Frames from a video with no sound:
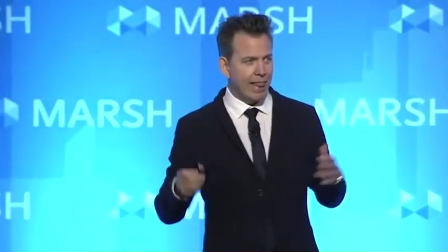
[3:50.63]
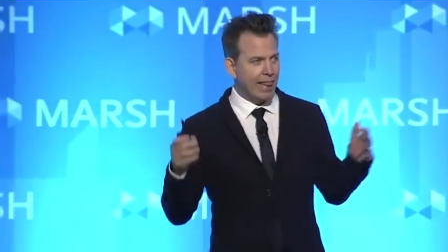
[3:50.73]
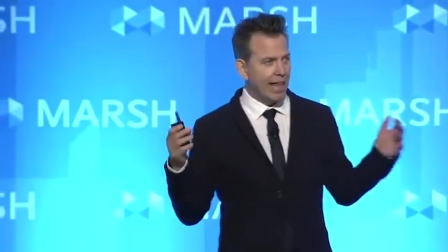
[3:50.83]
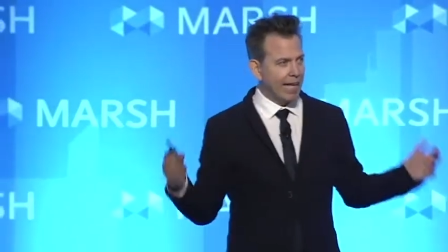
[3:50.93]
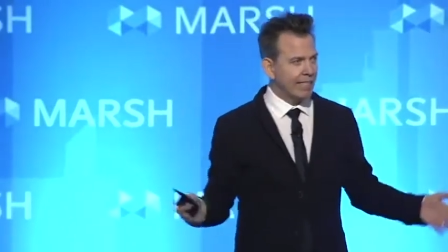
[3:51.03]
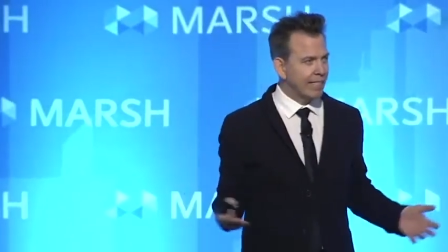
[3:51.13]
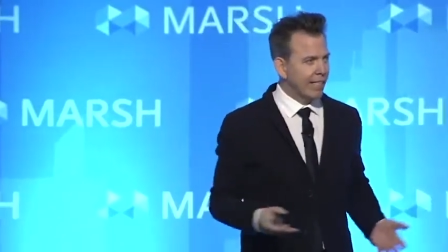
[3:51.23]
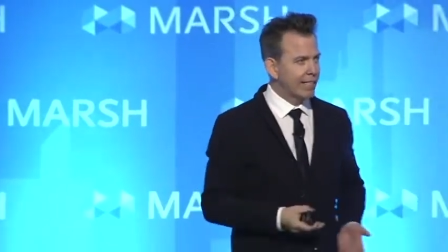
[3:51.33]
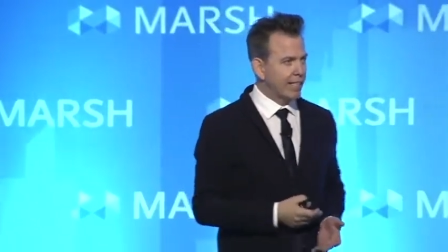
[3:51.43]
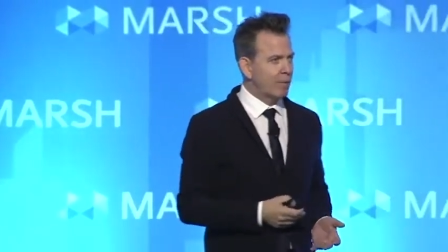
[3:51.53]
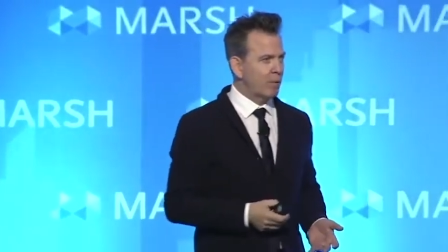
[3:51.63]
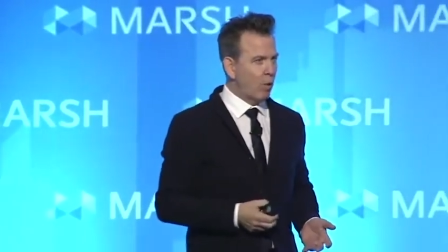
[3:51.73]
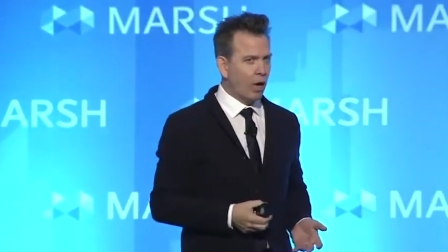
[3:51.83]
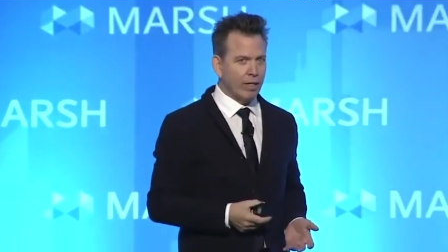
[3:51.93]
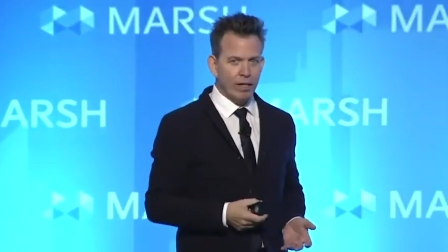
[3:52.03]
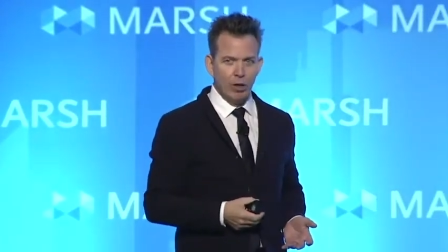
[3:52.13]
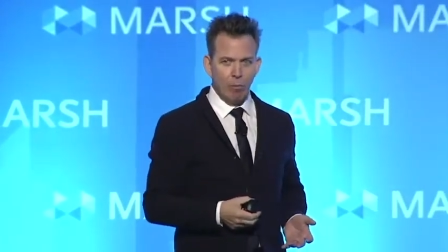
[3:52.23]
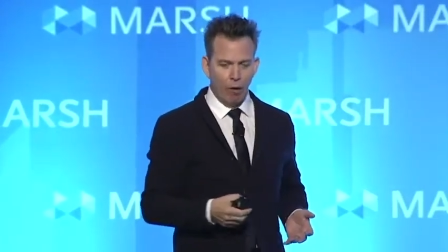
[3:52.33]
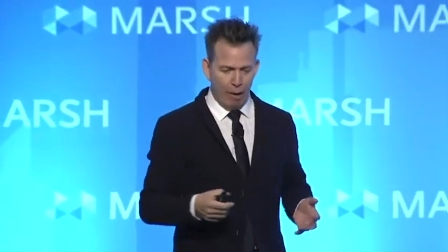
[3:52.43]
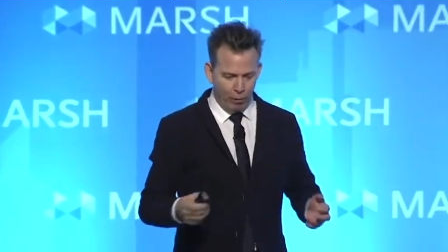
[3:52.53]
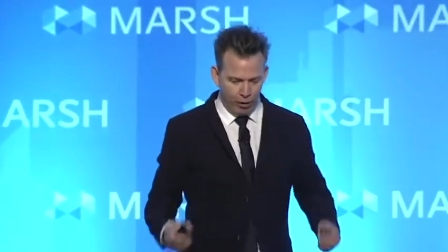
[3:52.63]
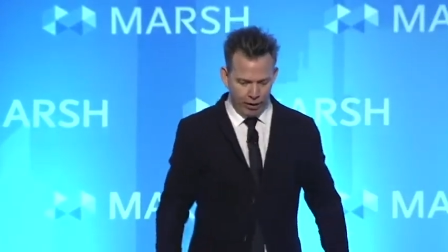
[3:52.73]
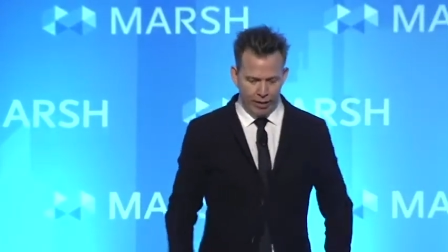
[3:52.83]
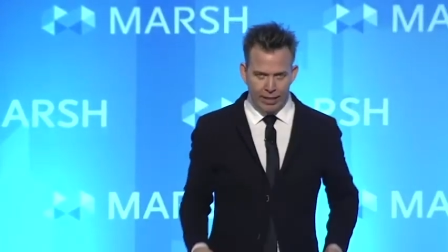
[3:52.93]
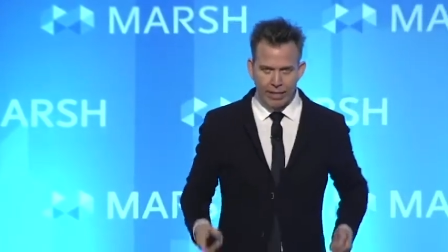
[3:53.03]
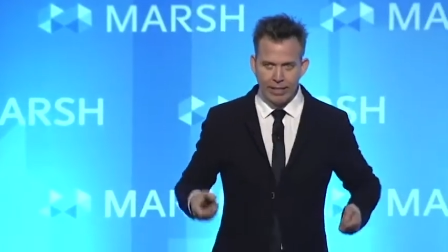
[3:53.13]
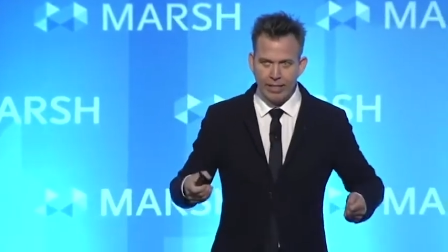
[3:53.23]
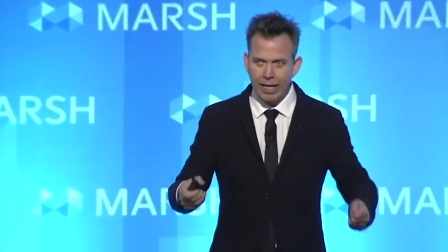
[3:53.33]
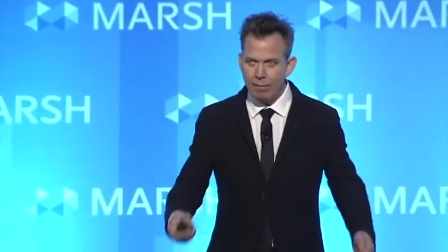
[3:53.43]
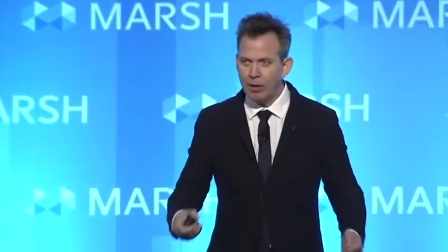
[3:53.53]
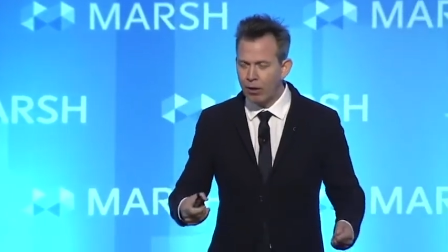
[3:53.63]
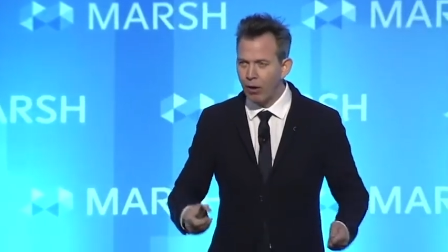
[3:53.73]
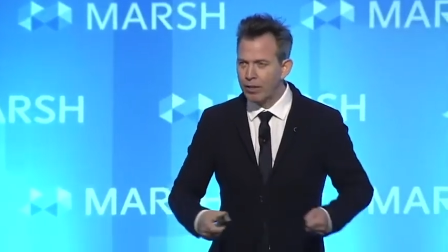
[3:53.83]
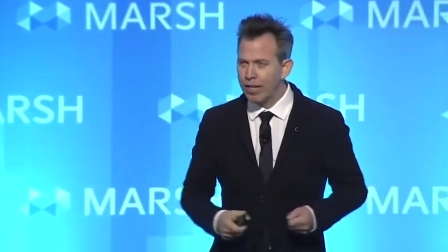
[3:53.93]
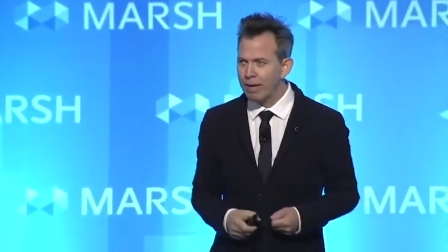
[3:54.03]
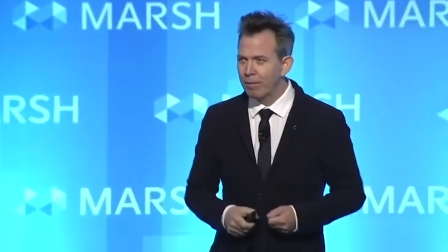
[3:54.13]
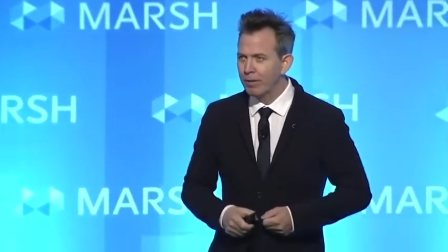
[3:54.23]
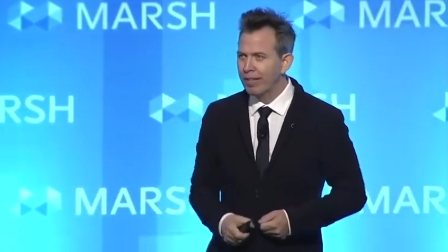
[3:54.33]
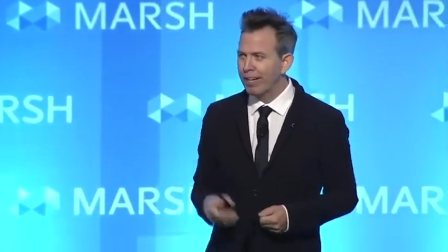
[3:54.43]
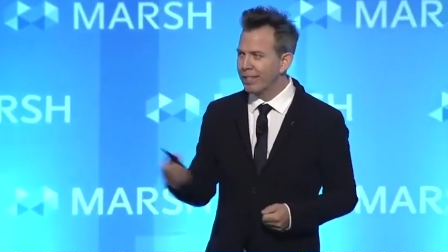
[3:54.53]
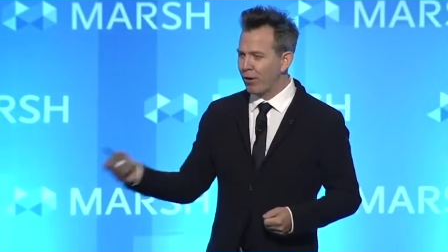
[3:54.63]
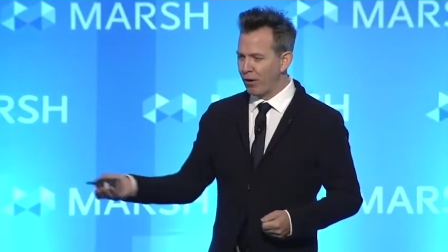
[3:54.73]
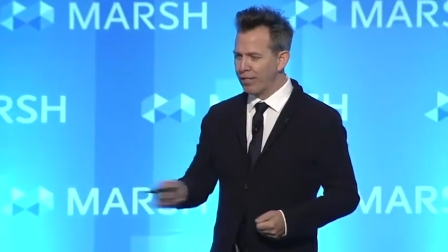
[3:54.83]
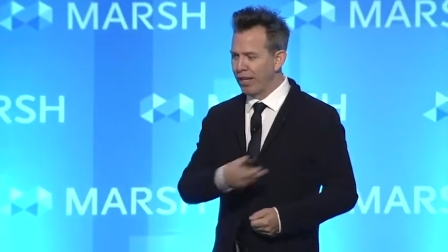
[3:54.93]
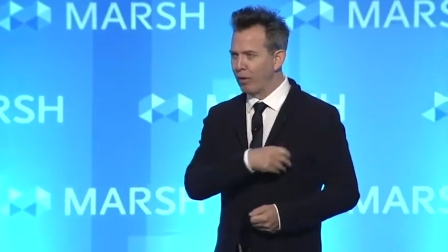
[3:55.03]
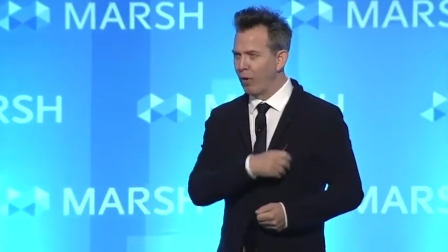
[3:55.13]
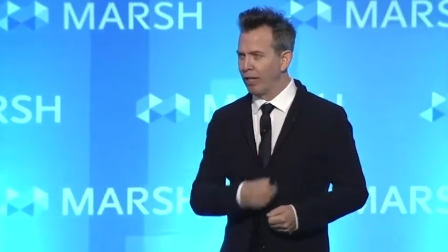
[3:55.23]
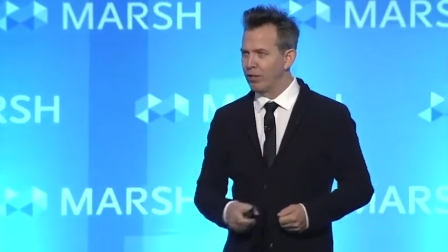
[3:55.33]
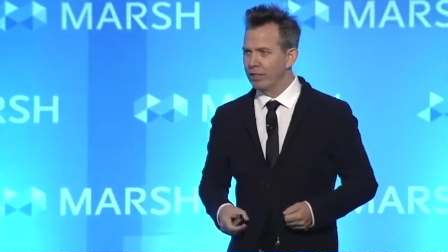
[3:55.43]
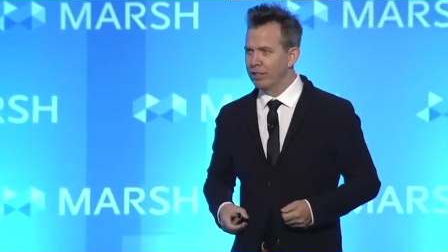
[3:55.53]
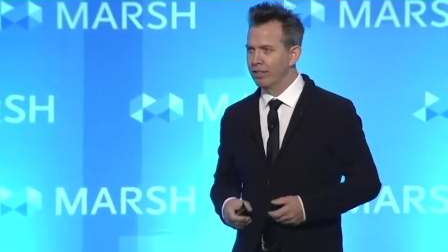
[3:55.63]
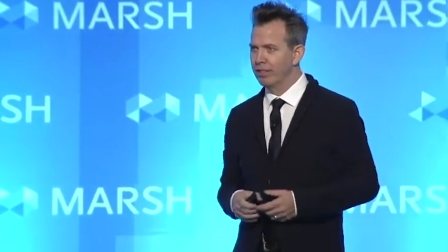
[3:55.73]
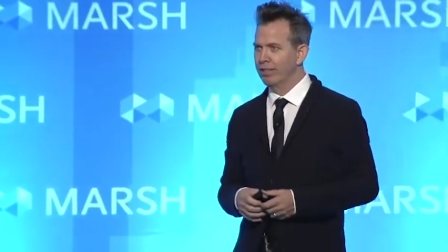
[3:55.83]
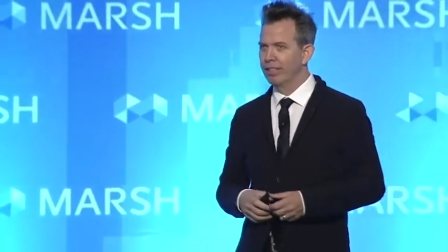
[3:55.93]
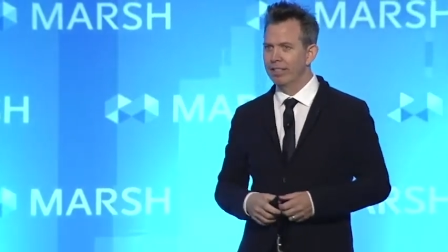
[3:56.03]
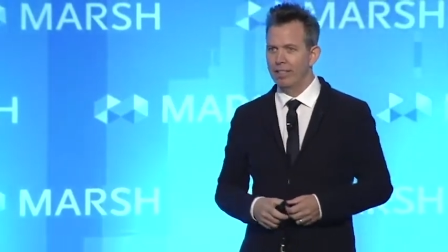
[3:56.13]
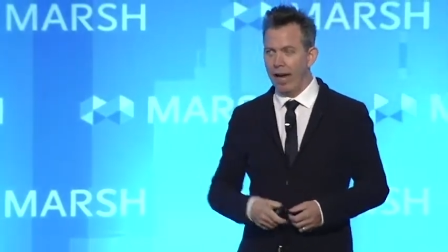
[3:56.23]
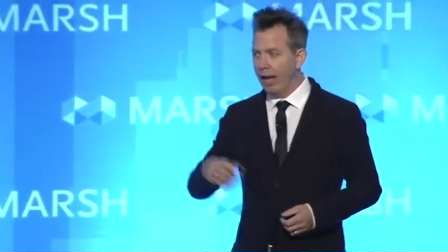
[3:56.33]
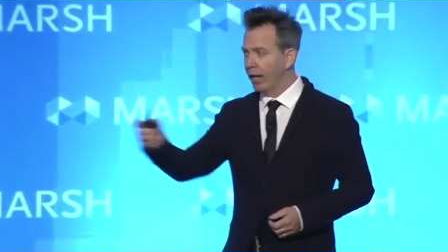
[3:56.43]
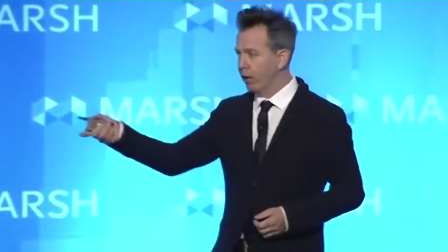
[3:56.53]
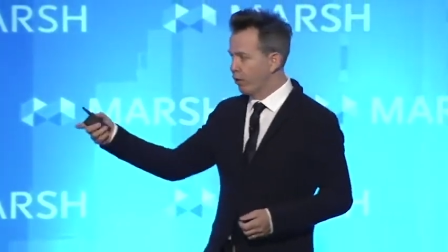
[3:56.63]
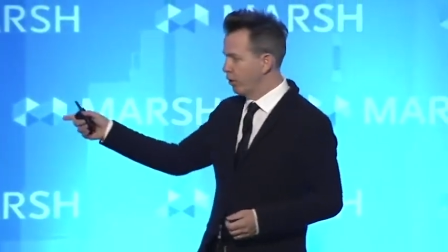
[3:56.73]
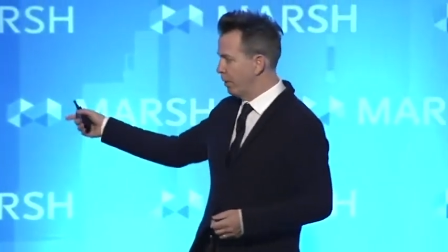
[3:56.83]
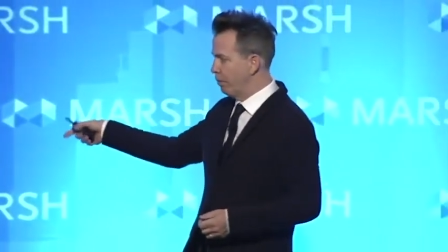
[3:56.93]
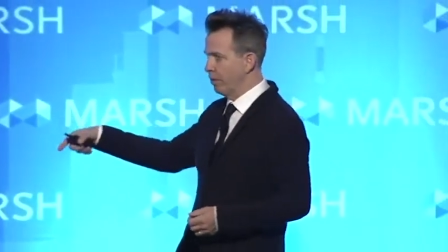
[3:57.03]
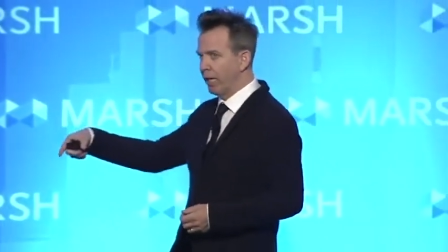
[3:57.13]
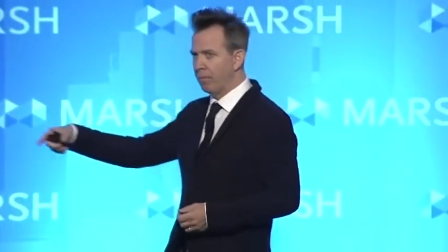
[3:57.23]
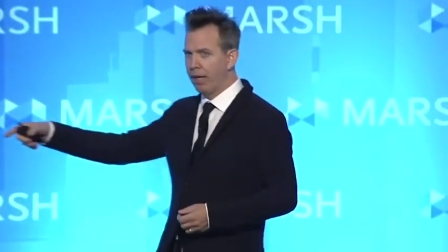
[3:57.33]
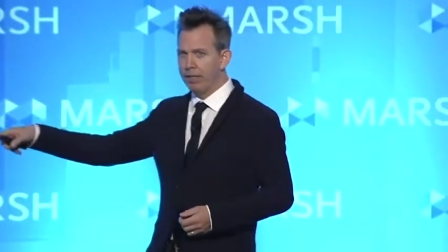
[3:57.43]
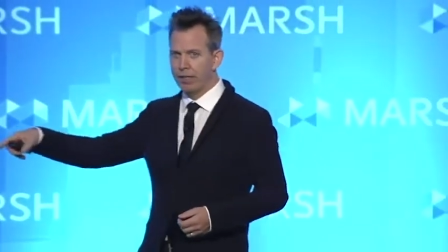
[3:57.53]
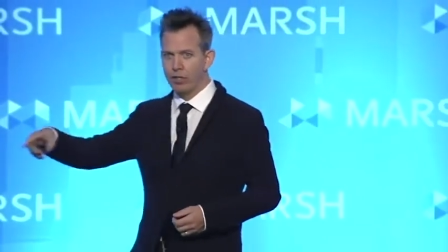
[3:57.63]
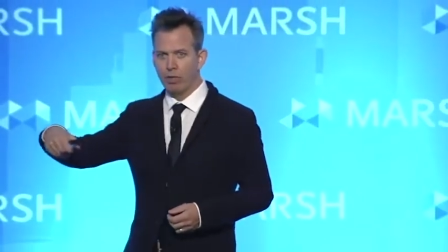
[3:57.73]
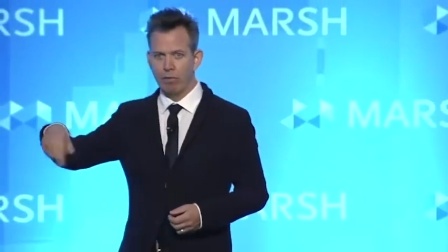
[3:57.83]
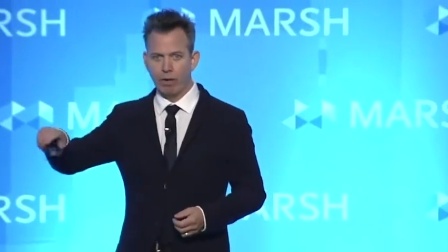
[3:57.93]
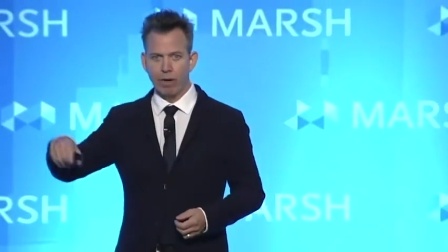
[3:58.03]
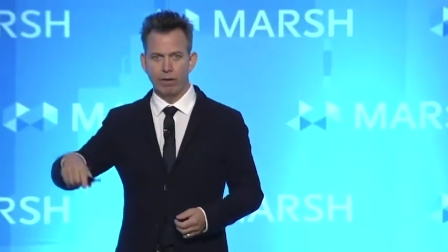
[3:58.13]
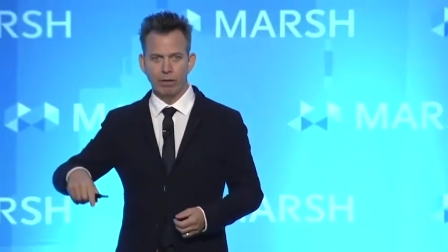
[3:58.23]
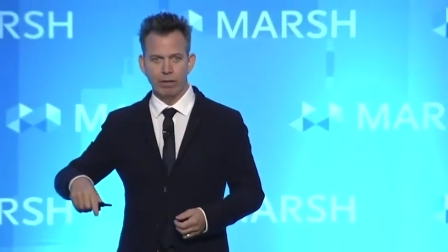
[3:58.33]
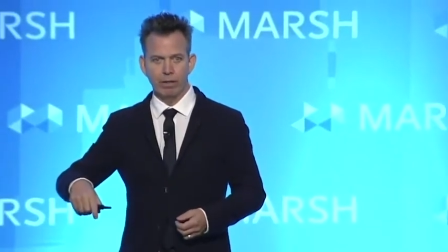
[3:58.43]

That's like someone walked onto your property, set up a card table, and started selling watches and encouraging people to not pay attention and run around.